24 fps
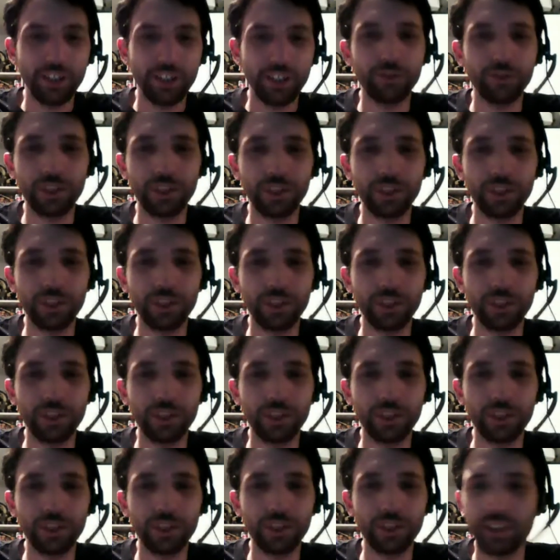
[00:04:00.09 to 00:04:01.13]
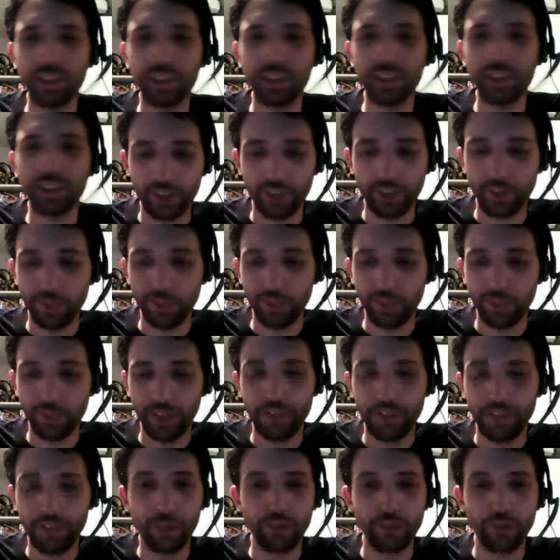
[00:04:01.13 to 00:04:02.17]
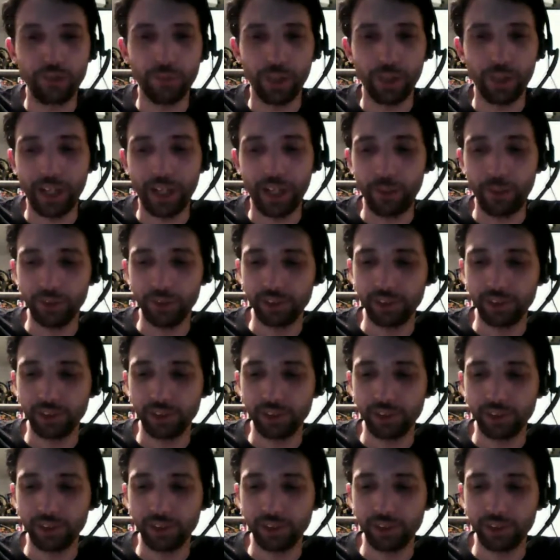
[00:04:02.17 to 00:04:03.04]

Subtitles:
all good. It's one of those games you just keep playing for hours upon hours, and